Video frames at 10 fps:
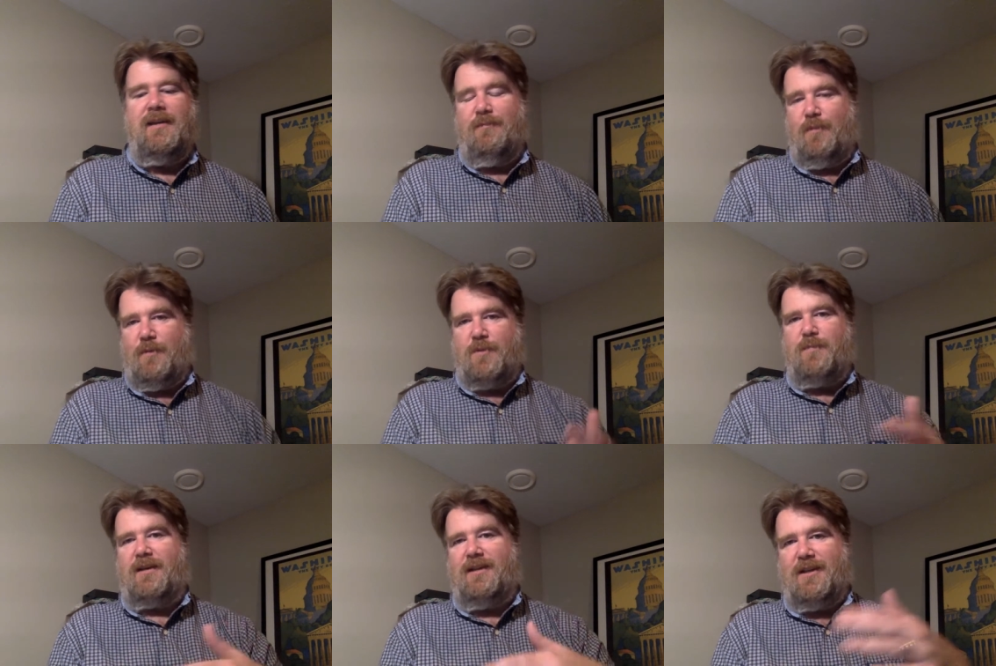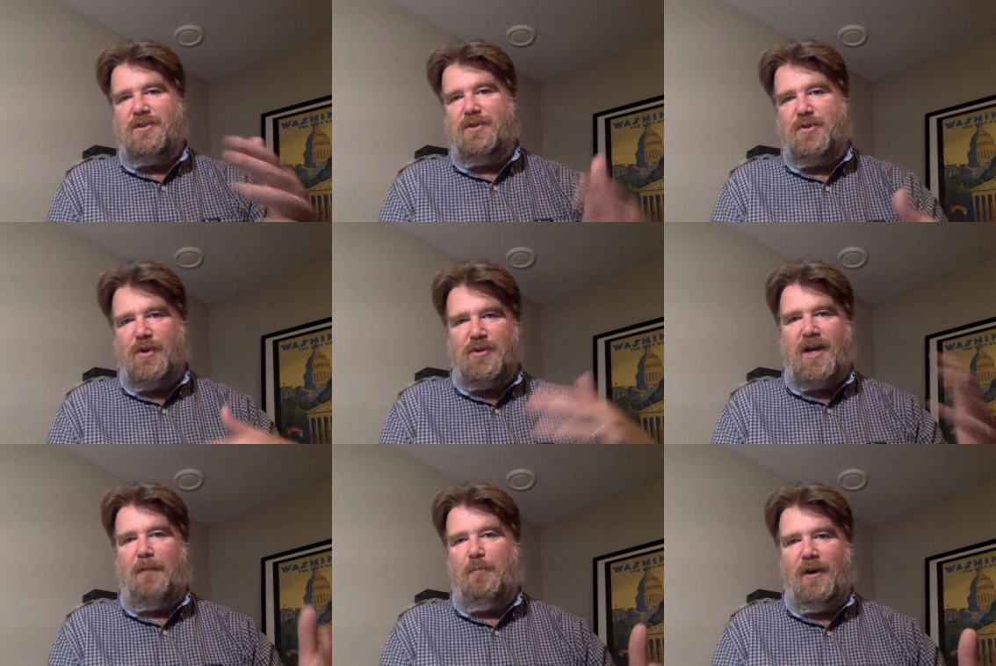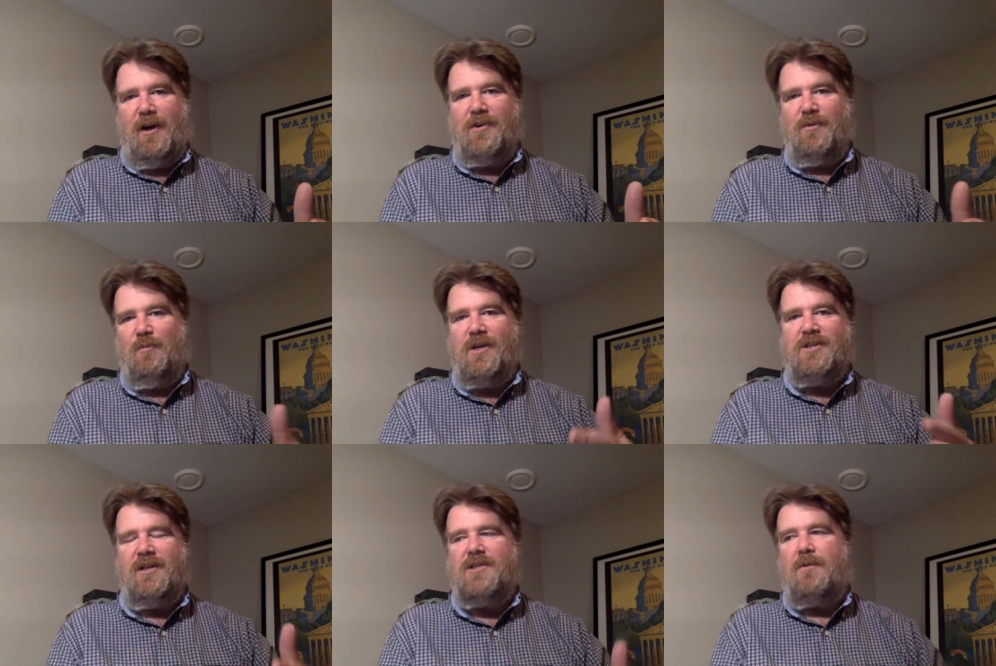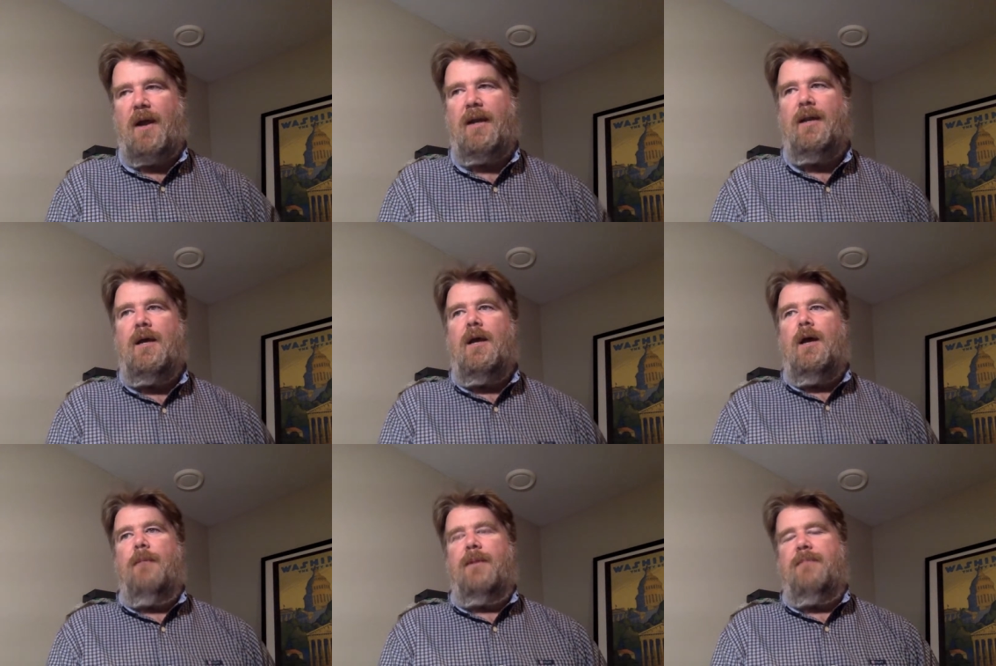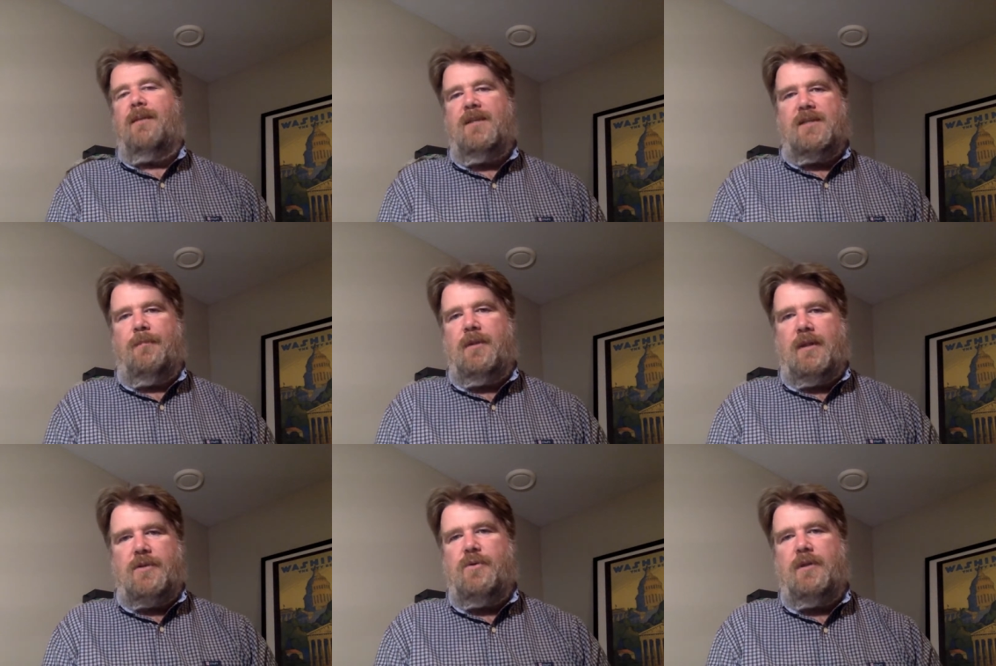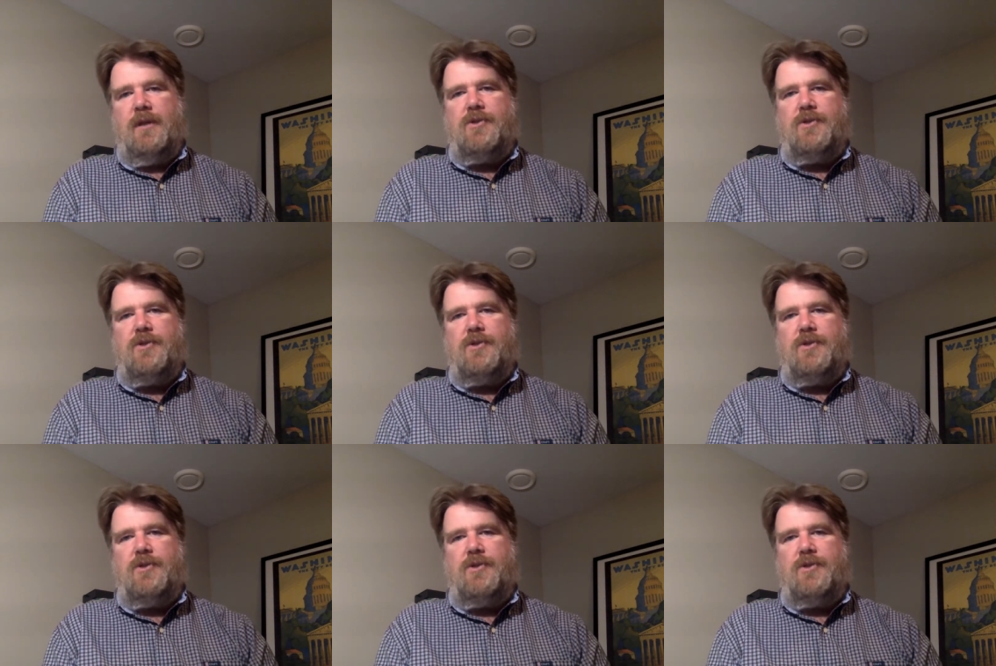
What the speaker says: with respect at least to your top 100 wish list, right? But it may be something that you can then